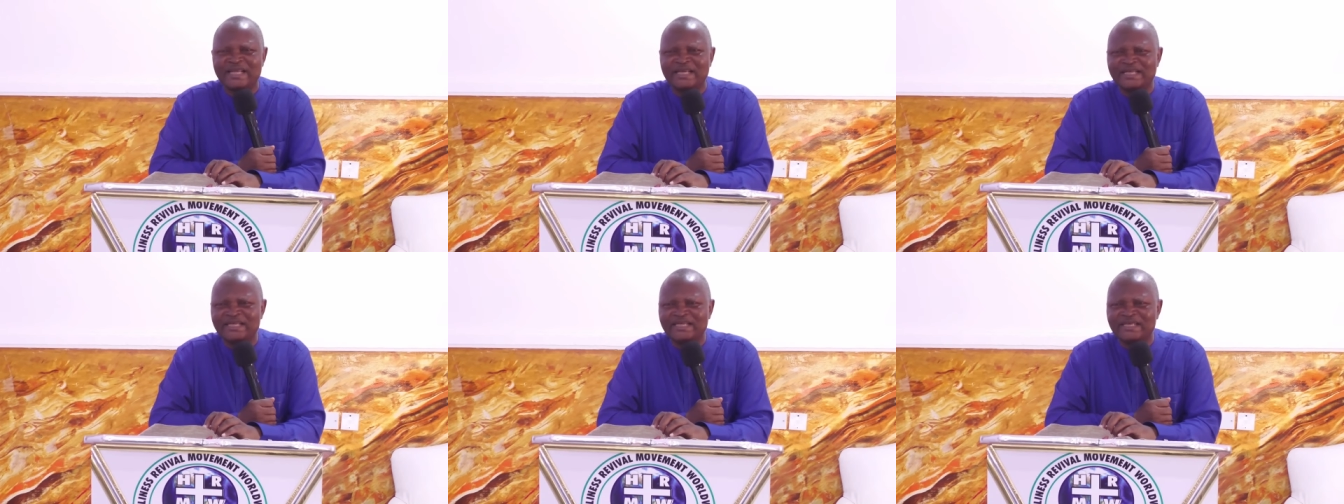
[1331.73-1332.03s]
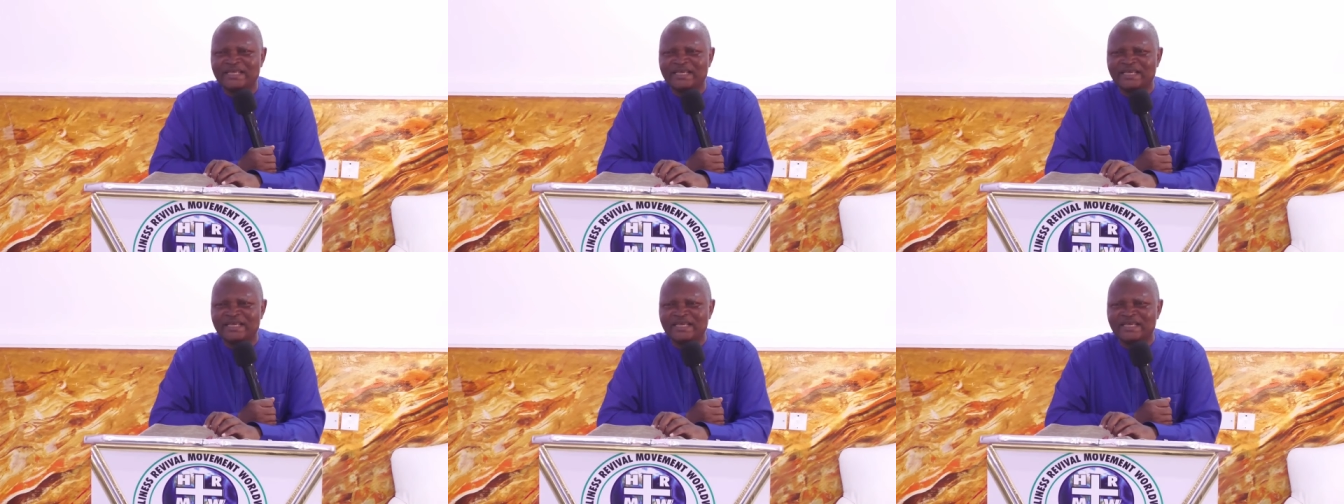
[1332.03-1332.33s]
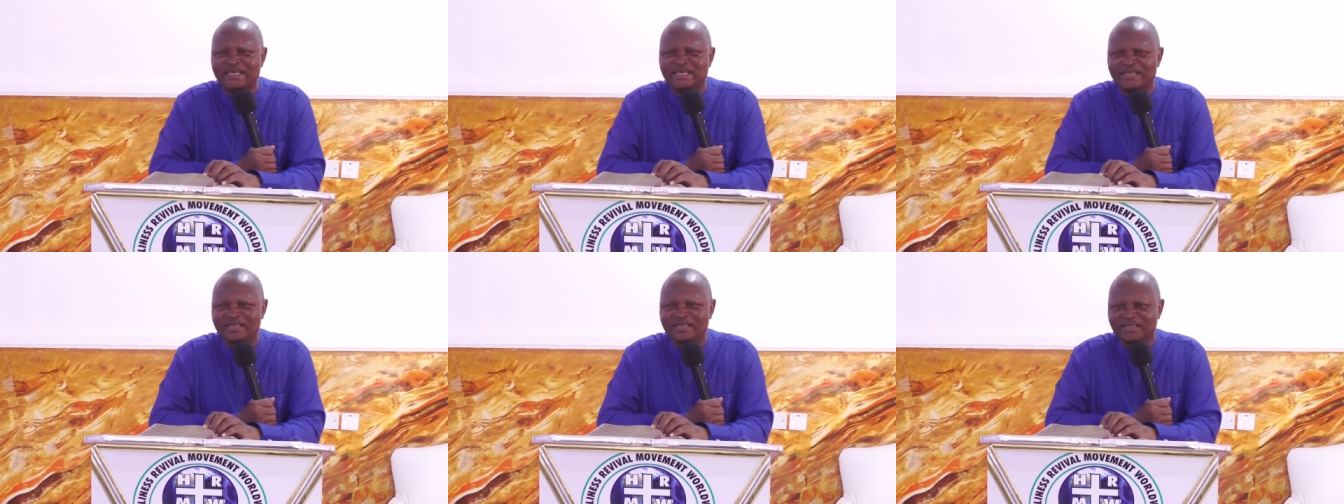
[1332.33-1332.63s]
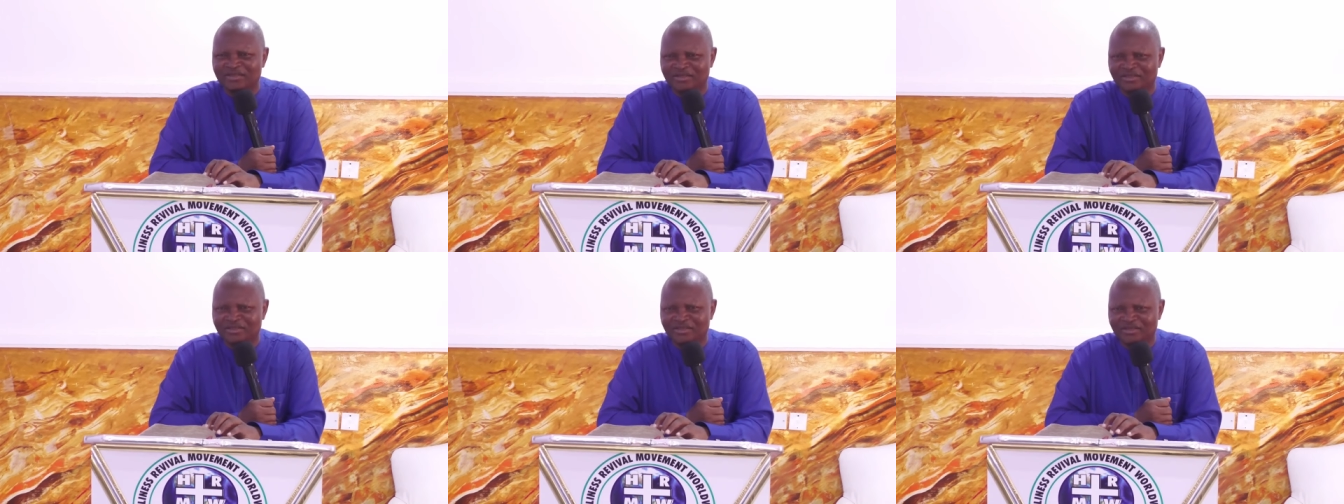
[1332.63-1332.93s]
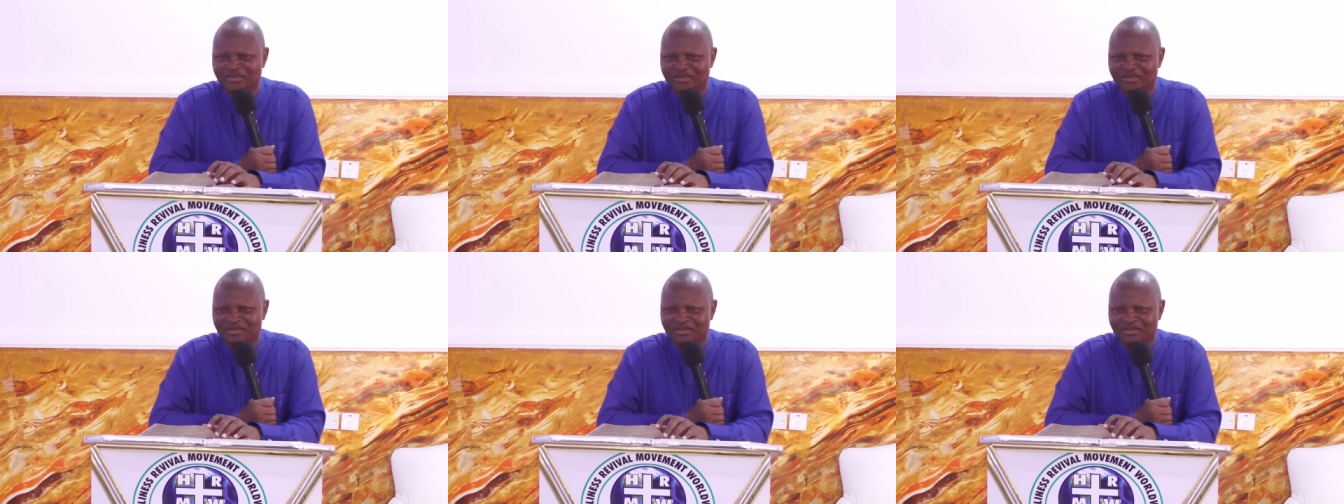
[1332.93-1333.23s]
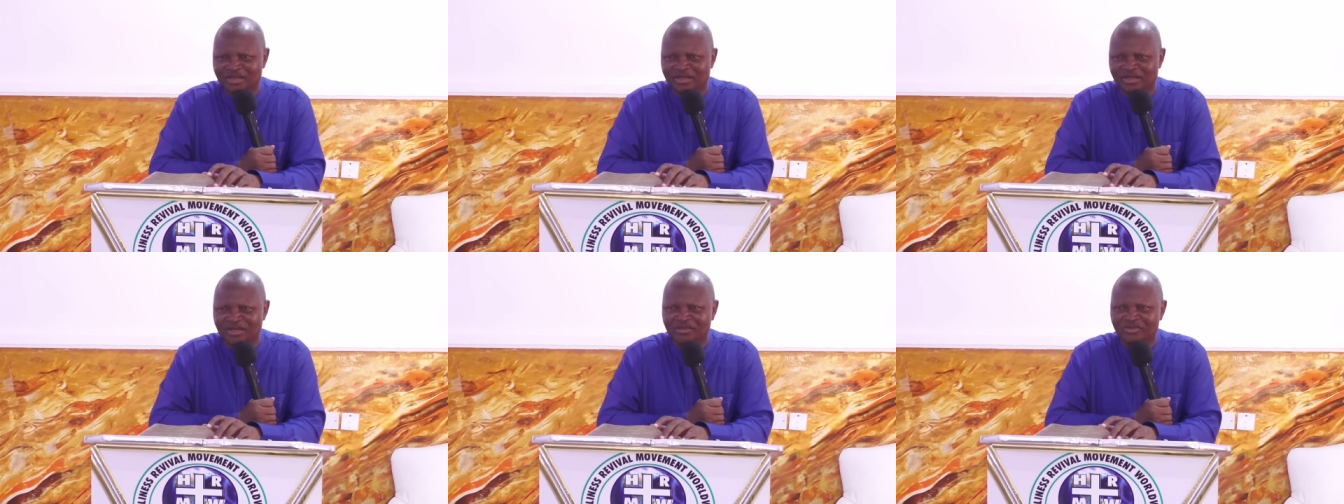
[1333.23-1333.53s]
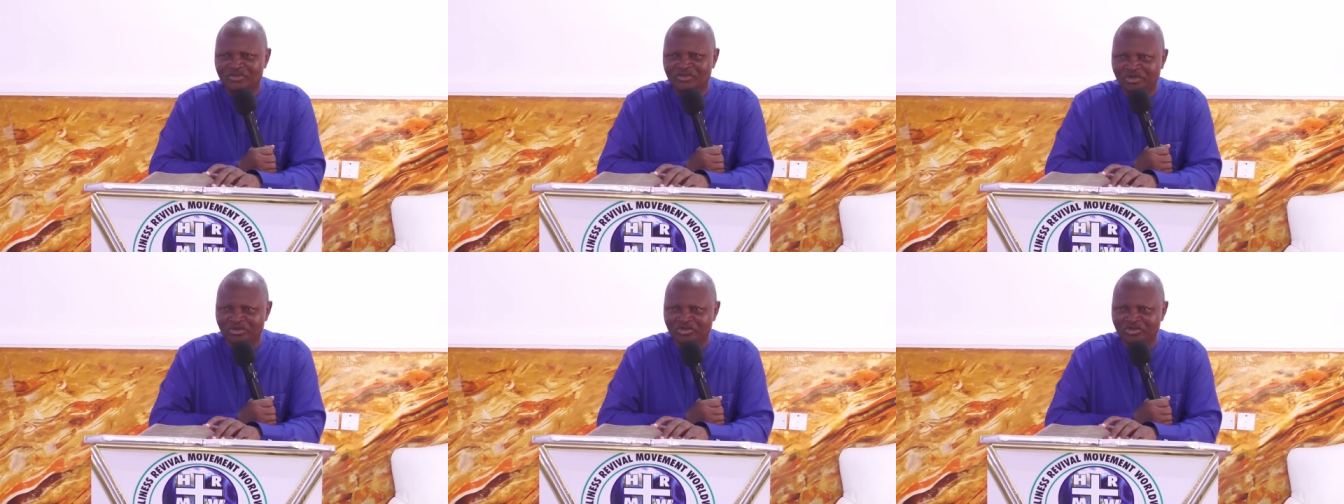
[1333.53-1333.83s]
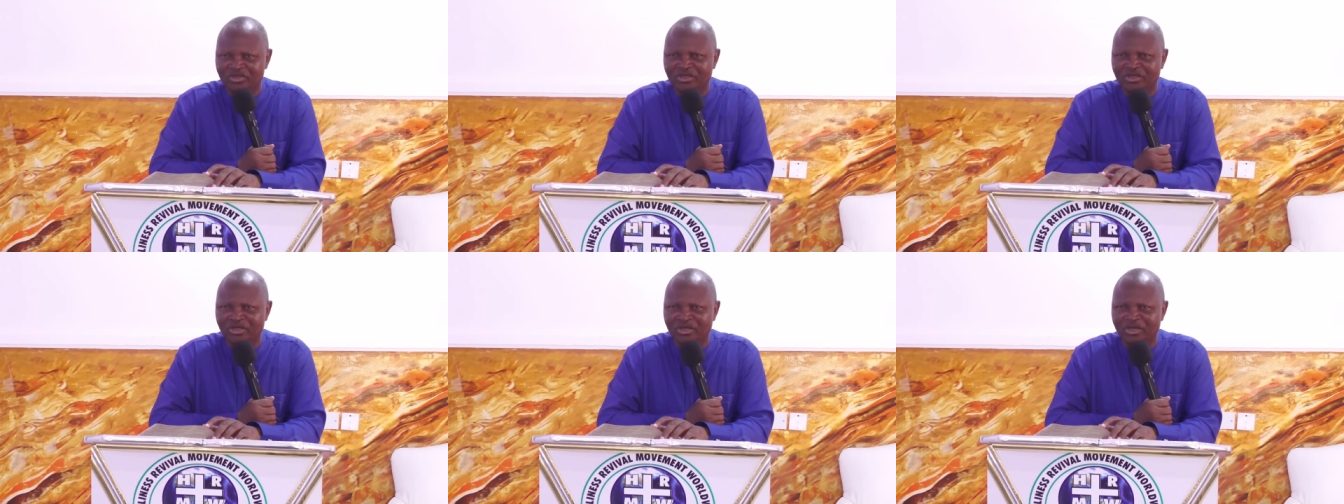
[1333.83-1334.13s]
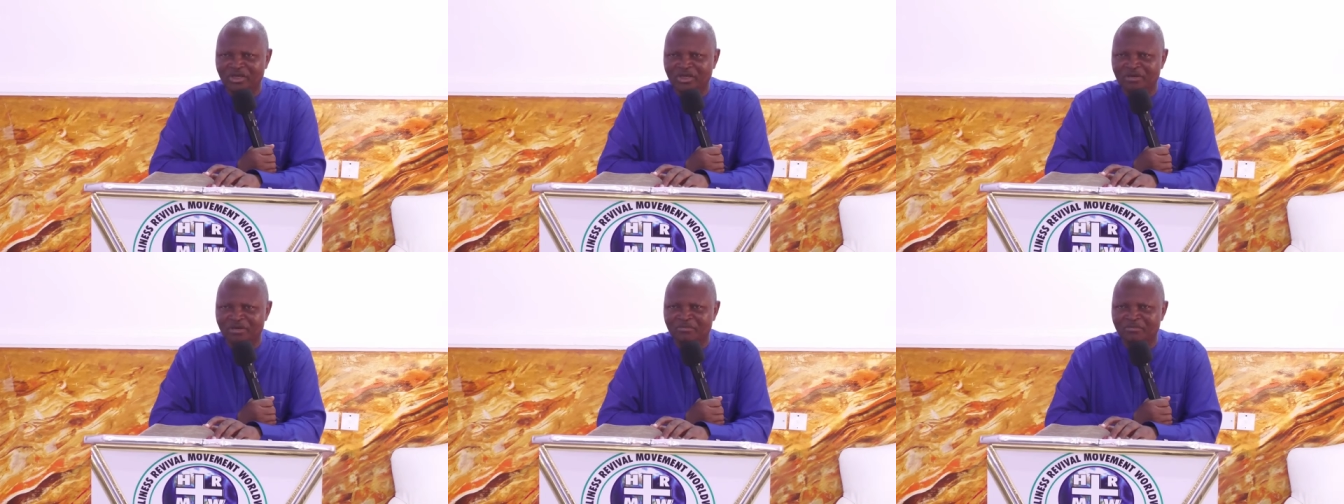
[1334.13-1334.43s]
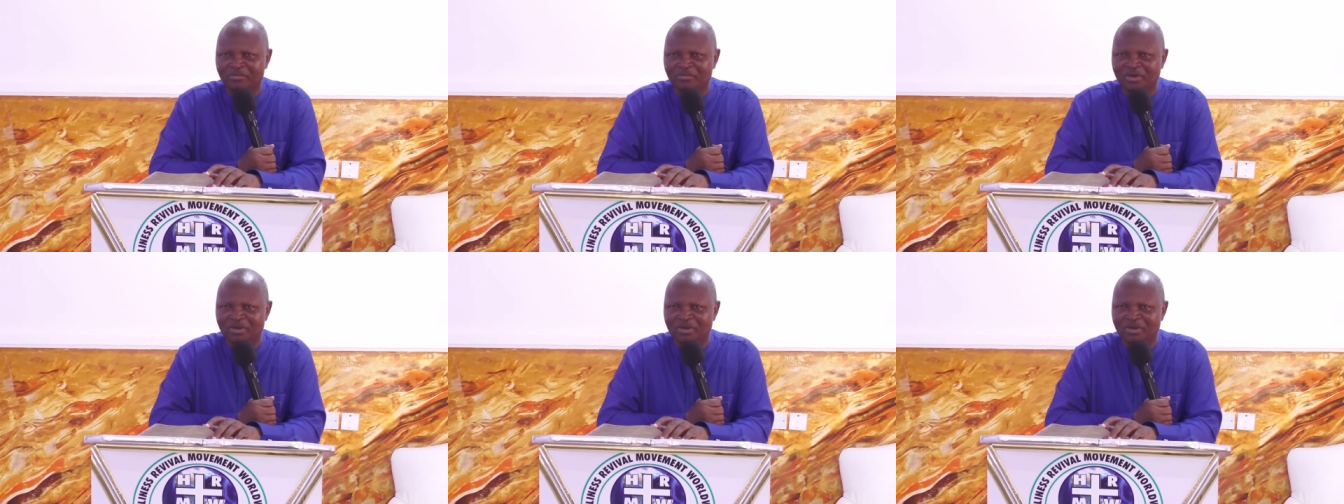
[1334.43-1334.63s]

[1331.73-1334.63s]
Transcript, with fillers: years judging a matter